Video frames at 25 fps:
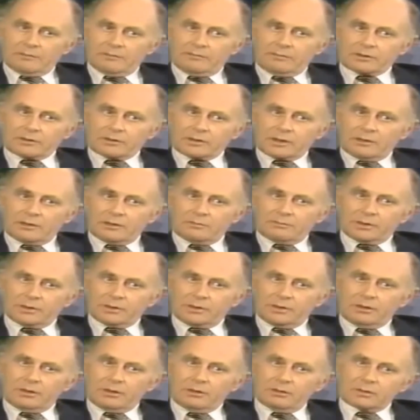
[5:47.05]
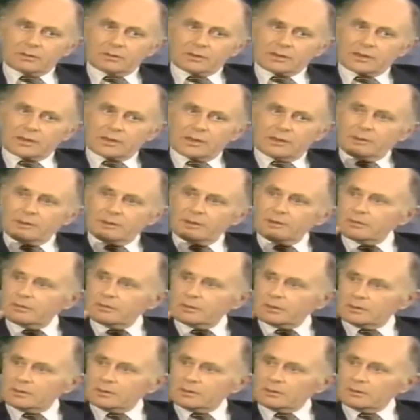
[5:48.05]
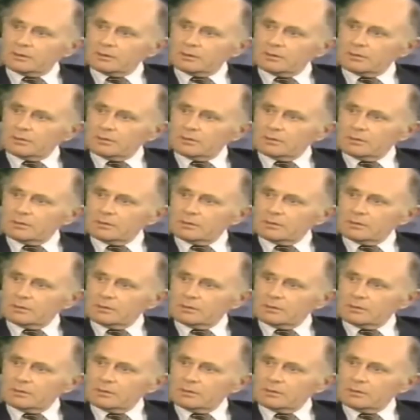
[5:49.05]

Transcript: For example, the whole Siberian